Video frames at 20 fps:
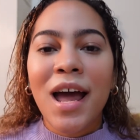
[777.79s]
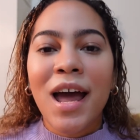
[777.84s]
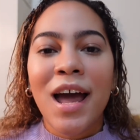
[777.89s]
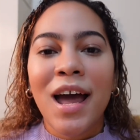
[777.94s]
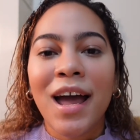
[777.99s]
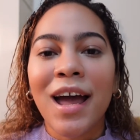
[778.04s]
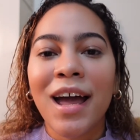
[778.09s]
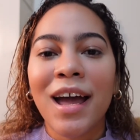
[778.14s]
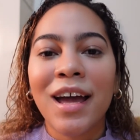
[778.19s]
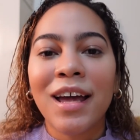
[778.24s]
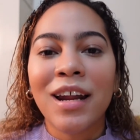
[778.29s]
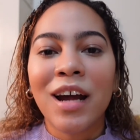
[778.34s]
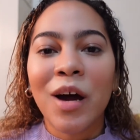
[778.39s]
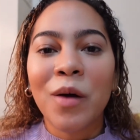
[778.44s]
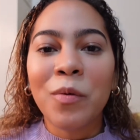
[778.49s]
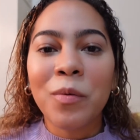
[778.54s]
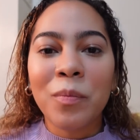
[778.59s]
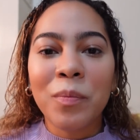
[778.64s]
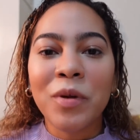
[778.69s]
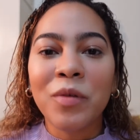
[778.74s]
And I
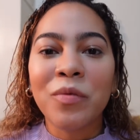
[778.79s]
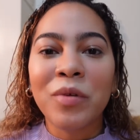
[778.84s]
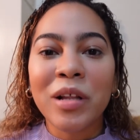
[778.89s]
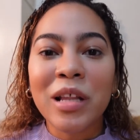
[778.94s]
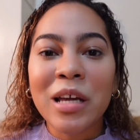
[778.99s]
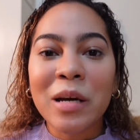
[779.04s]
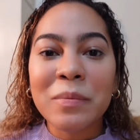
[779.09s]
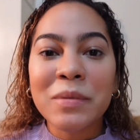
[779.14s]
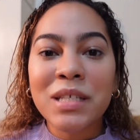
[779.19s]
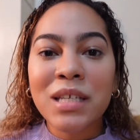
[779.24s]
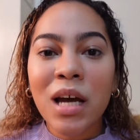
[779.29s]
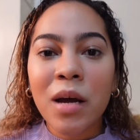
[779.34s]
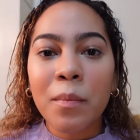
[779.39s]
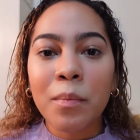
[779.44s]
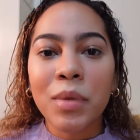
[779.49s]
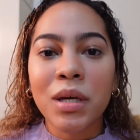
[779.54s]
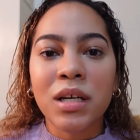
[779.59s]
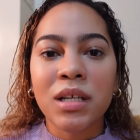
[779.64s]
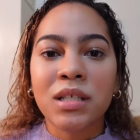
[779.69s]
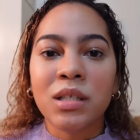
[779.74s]
would be really
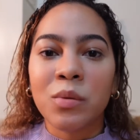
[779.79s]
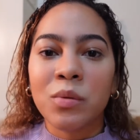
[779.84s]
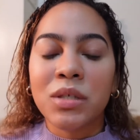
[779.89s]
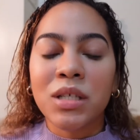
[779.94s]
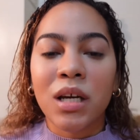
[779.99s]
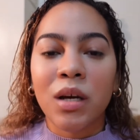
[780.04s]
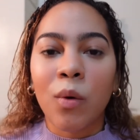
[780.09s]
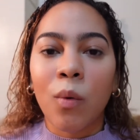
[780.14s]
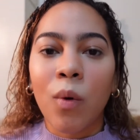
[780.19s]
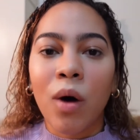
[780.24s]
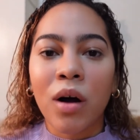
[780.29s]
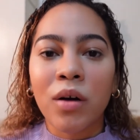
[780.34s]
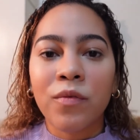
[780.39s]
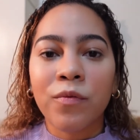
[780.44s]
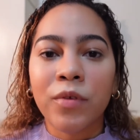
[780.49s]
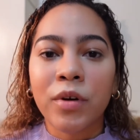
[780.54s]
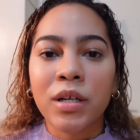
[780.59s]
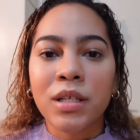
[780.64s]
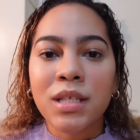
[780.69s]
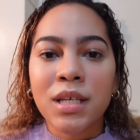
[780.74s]
upset because it would take a while
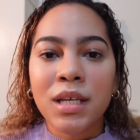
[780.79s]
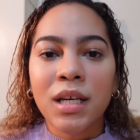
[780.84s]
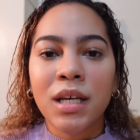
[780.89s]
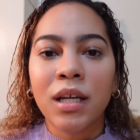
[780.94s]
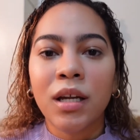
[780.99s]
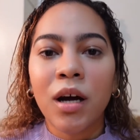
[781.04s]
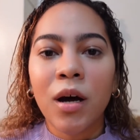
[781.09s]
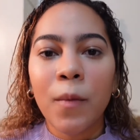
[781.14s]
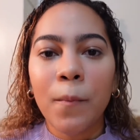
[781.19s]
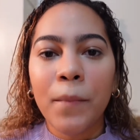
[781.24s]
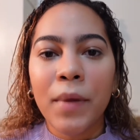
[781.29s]
for it to heat up,